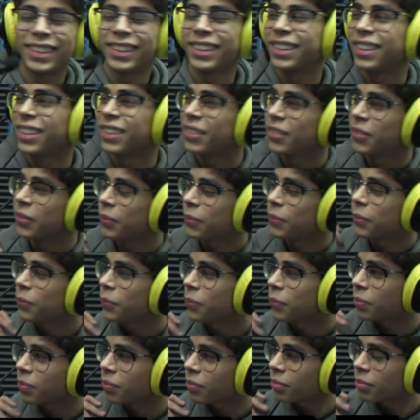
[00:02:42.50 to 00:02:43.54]

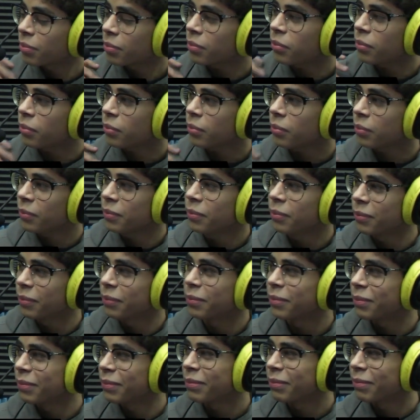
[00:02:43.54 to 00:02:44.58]

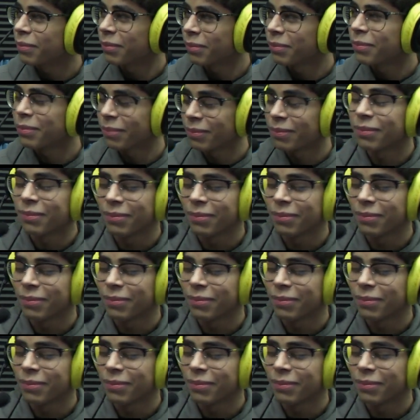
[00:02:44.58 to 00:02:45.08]
The person shown says nothing.